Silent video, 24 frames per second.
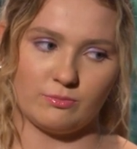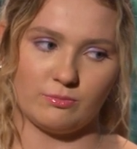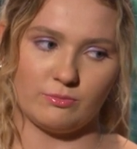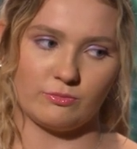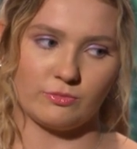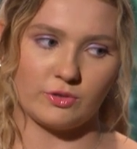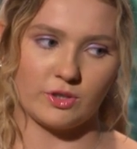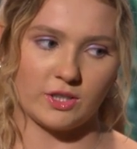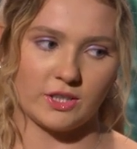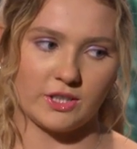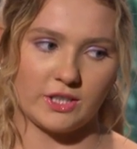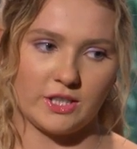
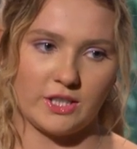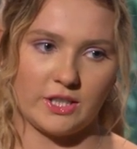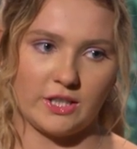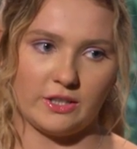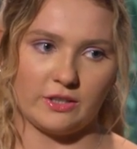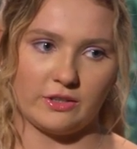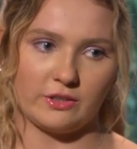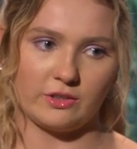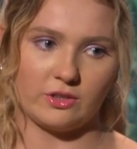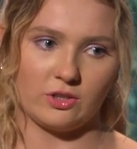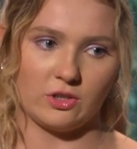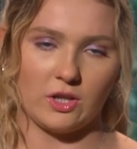
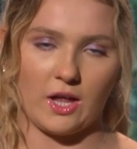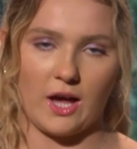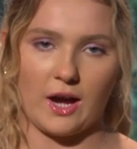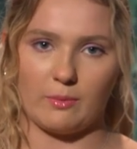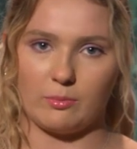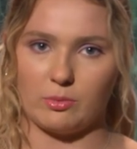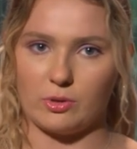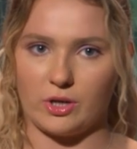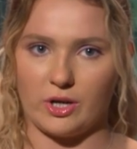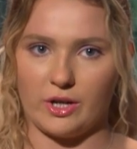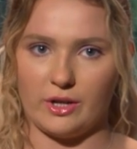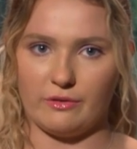really
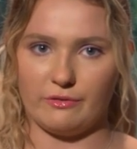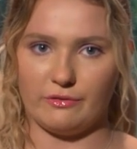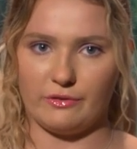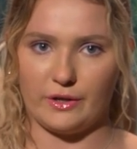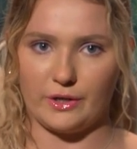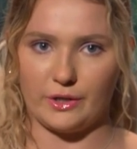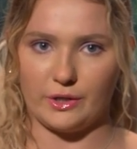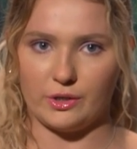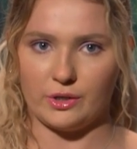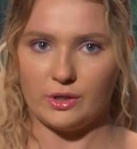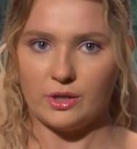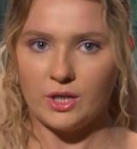collaborative
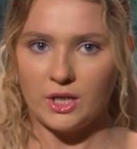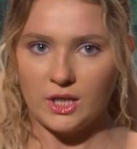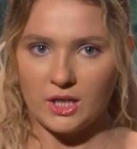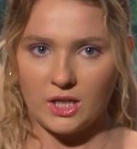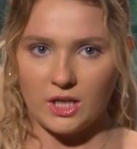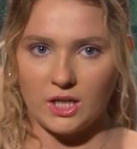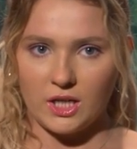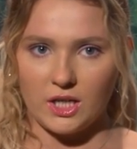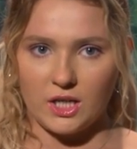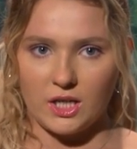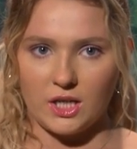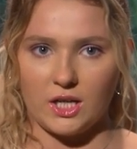and
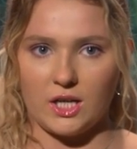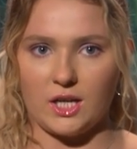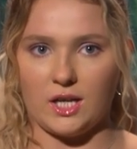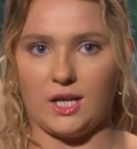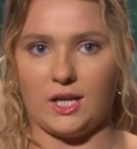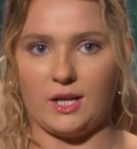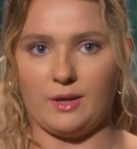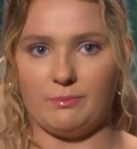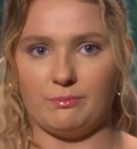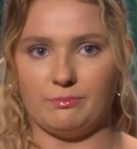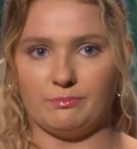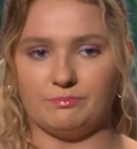
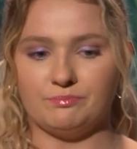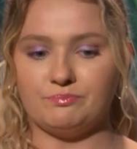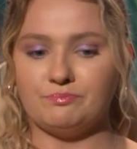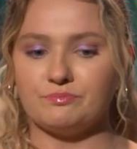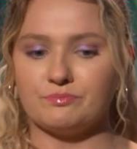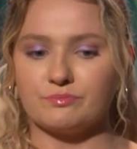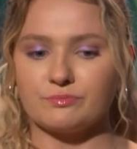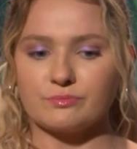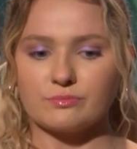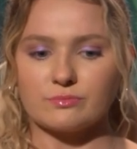um,